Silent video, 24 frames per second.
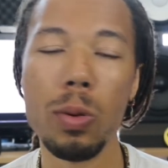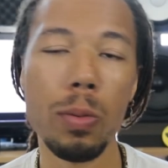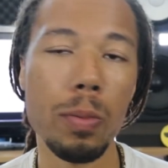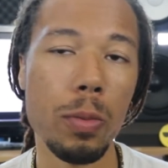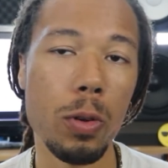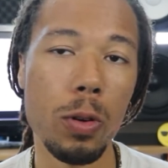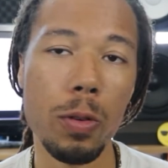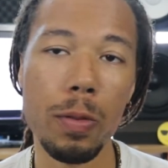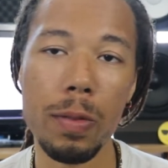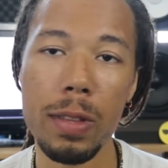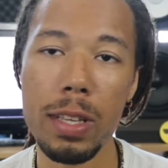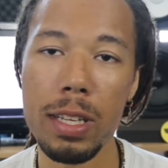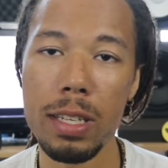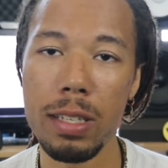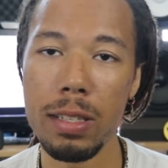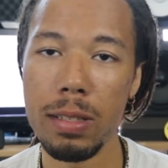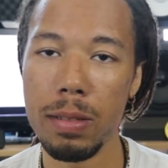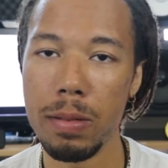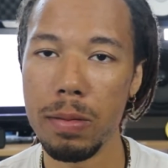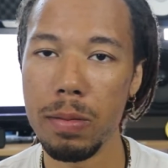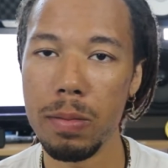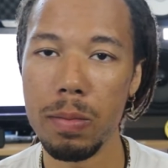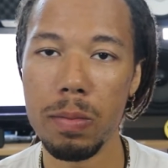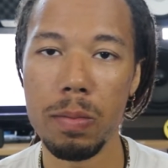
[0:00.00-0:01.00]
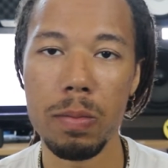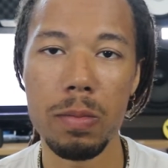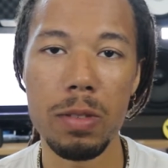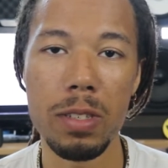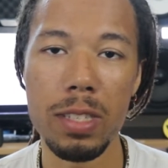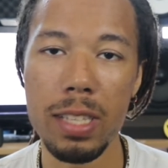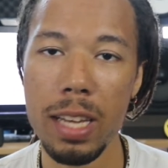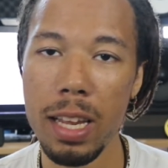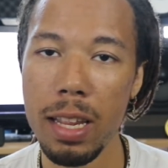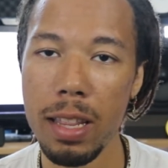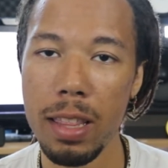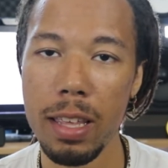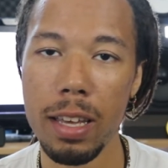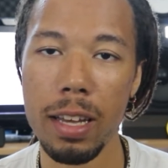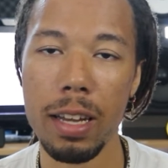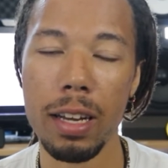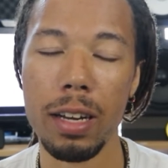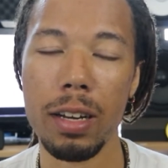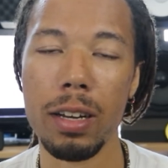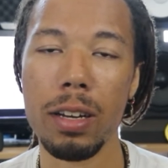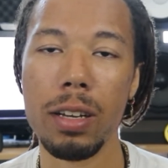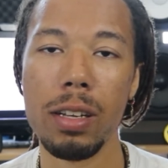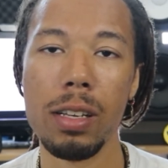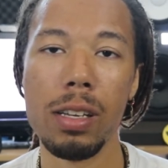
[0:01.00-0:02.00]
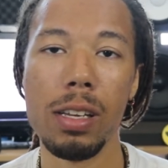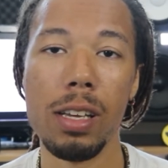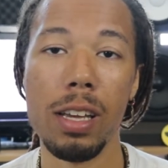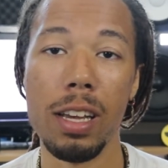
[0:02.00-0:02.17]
remove this synth here,